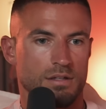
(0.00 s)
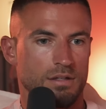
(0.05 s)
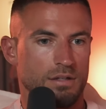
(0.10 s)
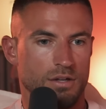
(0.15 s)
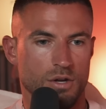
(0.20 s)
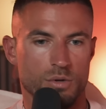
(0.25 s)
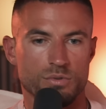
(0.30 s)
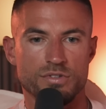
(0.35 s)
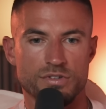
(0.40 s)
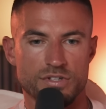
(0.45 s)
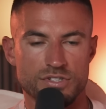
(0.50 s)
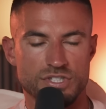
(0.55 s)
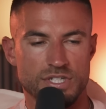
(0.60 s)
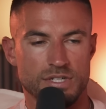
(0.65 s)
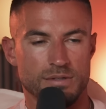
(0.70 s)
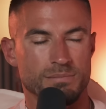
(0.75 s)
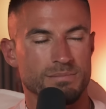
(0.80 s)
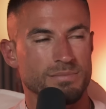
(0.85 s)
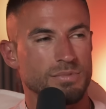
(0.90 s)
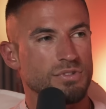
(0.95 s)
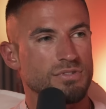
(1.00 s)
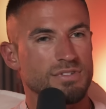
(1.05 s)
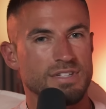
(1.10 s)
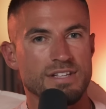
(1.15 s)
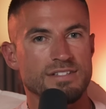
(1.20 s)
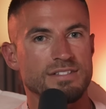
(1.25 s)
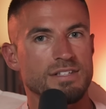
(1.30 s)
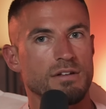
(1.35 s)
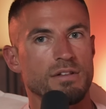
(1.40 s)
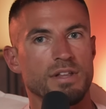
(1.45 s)
go to the gym. It doesn't
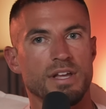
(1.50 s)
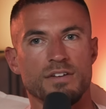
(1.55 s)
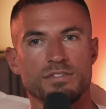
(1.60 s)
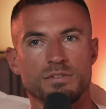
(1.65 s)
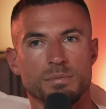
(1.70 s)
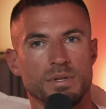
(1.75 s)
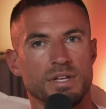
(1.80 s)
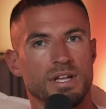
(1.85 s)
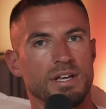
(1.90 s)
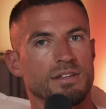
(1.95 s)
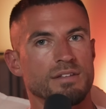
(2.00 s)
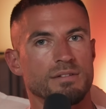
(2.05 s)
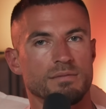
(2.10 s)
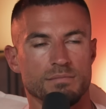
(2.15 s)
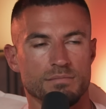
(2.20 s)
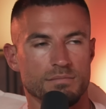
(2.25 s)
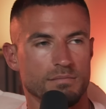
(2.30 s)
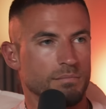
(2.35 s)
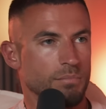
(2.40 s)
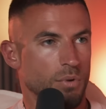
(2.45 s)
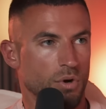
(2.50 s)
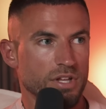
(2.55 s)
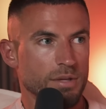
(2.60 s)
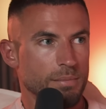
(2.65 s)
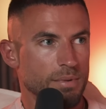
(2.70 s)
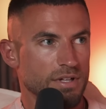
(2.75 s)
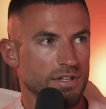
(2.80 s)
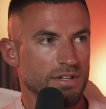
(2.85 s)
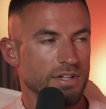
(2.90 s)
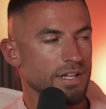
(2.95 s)
necessarily have to be like
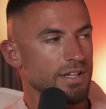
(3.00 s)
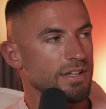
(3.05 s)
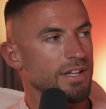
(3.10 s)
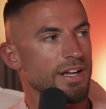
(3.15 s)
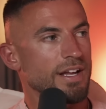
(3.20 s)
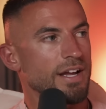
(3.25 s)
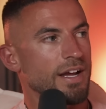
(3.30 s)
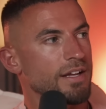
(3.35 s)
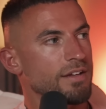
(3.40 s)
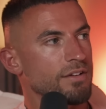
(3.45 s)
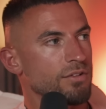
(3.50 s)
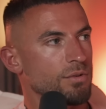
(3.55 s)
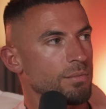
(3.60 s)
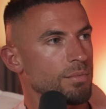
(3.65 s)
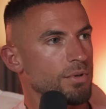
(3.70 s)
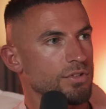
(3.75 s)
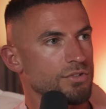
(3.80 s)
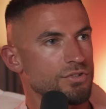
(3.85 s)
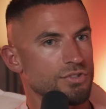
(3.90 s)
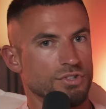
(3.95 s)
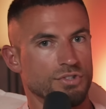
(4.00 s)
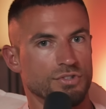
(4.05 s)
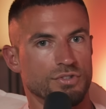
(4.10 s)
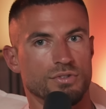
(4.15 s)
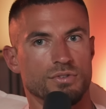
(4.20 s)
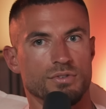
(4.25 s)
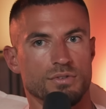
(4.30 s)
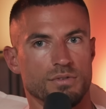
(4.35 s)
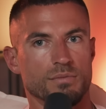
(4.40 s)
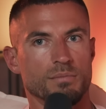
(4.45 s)
bodybuilding like I do, but
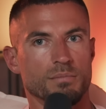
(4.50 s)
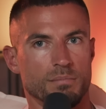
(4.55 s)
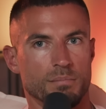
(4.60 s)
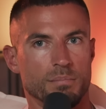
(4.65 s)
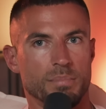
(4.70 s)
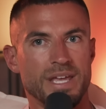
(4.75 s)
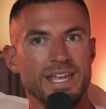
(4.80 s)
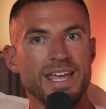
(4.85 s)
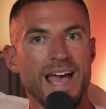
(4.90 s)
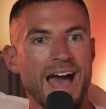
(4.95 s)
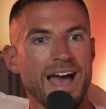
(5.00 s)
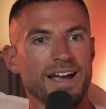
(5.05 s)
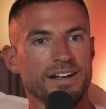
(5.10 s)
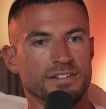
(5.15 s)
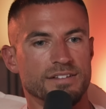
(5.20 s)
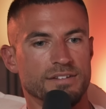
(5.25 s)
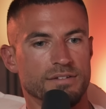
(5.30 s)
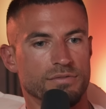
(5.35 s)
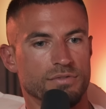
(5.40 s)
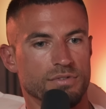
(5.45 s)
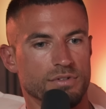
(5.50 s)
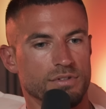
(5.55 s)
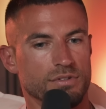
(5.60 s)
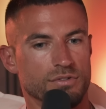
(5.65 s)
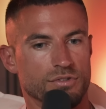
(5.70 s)
just be active,